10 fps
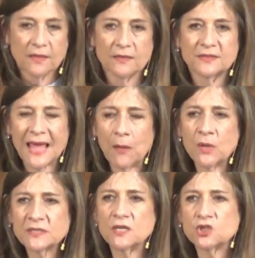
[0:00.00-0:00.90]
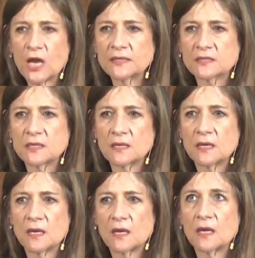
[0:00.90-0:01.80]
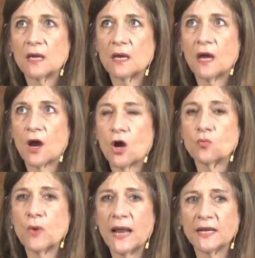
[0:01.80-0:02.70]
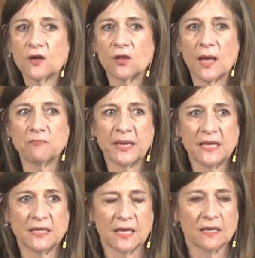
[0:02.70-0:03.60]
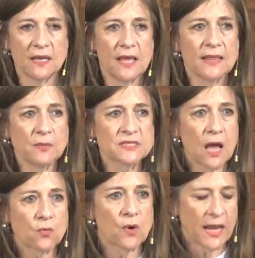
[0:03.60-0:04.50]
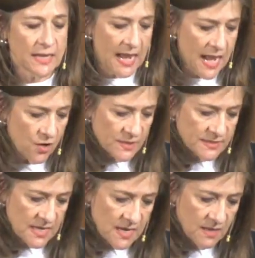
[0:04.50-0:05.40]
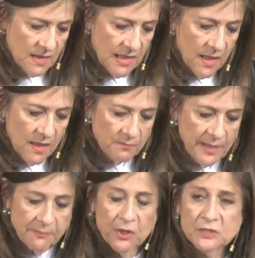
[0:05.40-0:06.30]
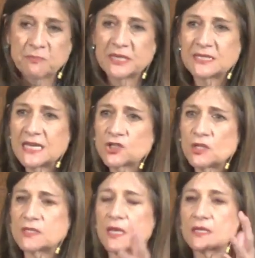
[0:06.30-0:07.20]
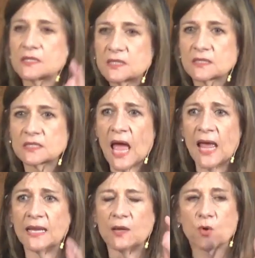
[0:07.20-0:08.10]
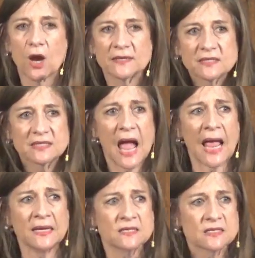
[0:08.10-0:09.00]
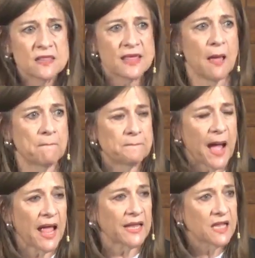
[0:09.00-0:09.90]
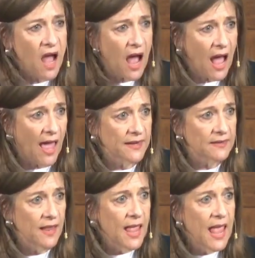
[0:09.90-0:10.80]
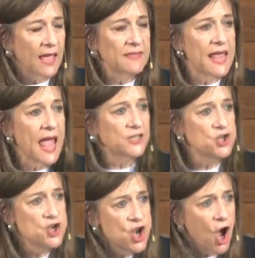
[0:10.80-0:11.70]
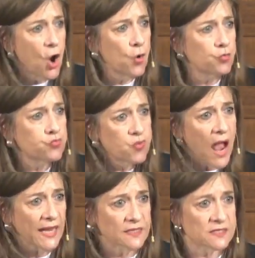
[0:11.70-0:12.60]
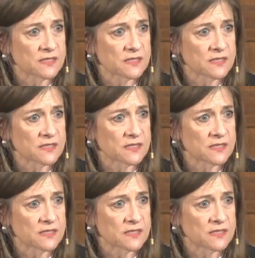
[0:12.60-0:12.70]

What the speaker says: that wasn't just a heretical opinion. That was outright heresy. People's positions in a society were assigned to them by God, and they had no right